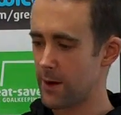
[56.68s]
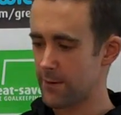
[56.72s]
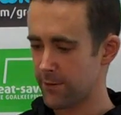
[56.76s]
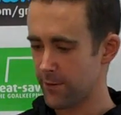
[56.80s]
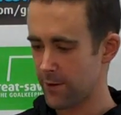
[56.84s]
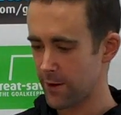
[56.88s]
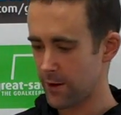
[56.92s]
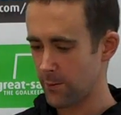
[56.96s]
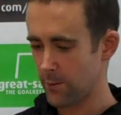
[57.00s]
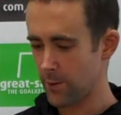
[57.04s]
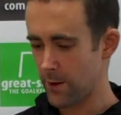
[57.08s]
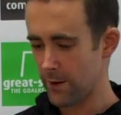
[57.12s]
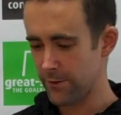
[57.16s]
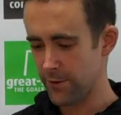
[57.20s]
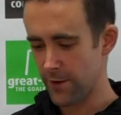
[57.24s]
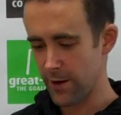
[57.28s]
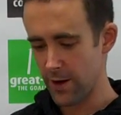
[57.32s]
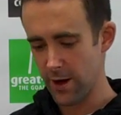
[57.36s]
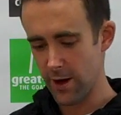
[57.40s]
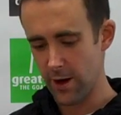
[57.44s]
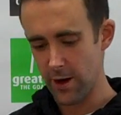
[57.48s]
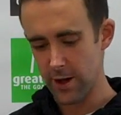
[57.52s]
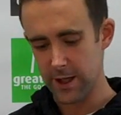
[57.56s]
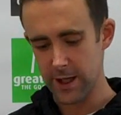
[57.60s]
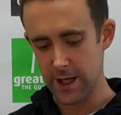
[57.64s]
whether
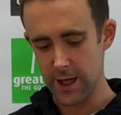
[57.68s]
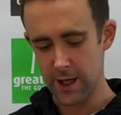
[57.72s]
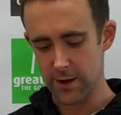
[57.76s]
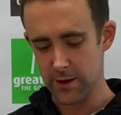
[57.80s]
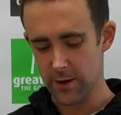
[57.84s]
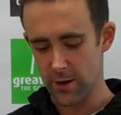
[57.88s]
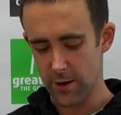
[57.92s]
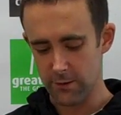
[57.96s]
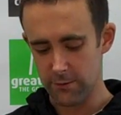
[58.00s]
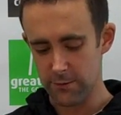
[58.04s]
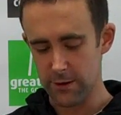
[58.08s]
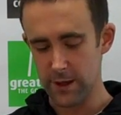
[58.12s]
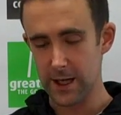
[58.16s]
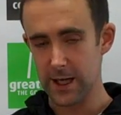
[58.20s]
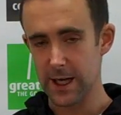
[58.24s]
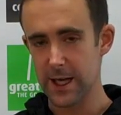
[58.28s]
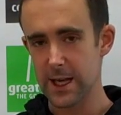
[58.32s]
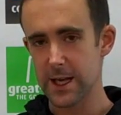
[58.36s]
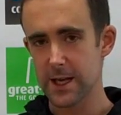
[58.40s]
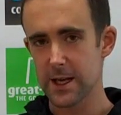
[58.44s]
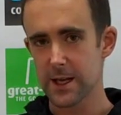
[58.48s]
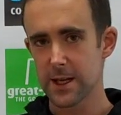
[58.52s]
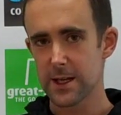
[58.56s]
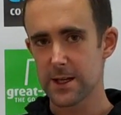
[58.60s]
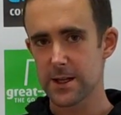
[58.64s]
I like it or not,
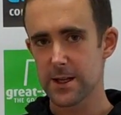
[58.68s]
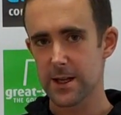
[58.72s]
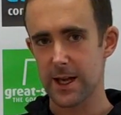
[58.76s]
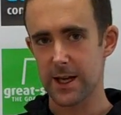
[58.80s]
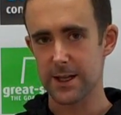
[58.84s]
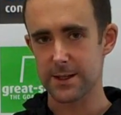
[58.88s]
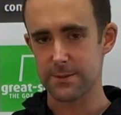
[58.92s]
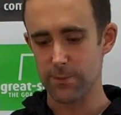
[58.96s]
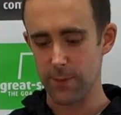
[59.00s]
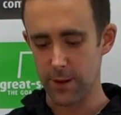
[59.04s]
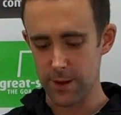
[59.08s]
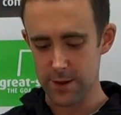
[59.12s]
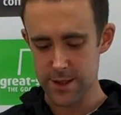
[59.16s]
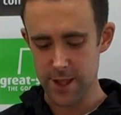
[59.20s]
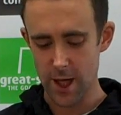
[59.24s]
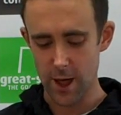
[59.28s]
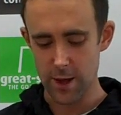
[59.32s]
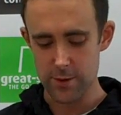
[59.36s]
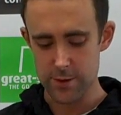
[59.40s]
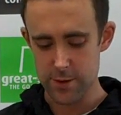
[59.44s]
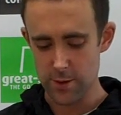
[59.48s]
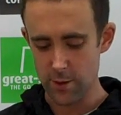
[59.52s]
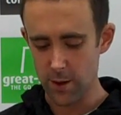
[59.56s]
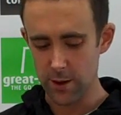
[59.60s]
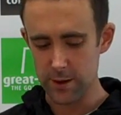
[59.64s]
really. That's
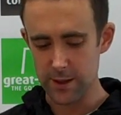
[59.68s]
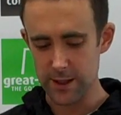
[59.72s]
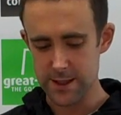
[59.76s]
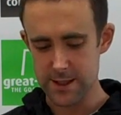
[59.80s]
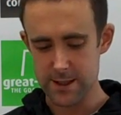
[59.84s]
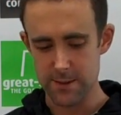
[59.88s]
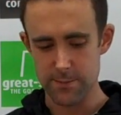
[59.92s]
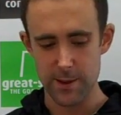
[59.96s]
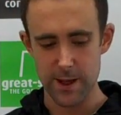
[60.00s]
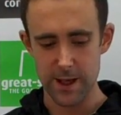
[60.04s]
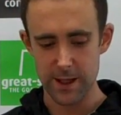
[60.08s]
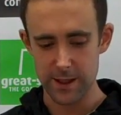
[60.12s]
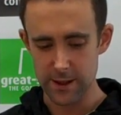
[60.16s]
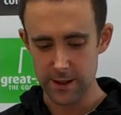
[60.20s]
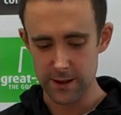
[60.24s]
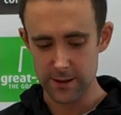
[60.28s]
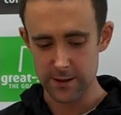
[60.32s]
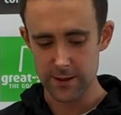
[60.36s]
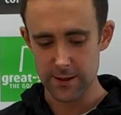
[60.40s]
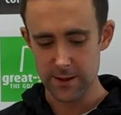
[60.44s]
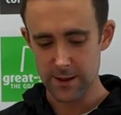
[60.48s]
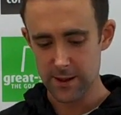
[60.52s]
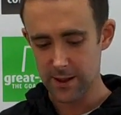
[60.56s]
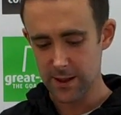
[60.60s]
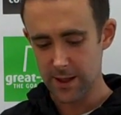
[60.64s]
my total honest
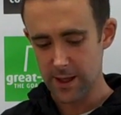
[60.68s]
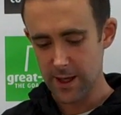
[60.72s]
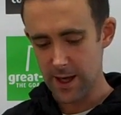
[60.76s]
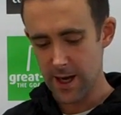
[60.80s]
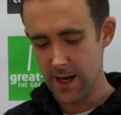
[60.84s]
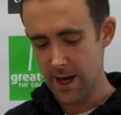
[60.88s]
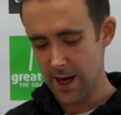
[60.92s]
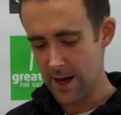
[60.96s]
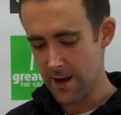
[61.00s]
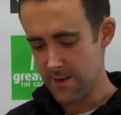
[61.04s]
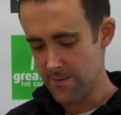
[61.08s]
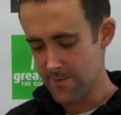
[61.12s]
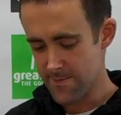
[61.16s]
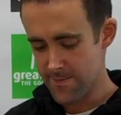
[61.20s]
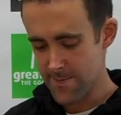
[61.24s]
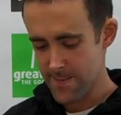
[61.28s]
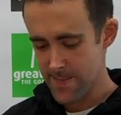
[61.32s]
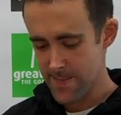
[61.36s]
opinion. But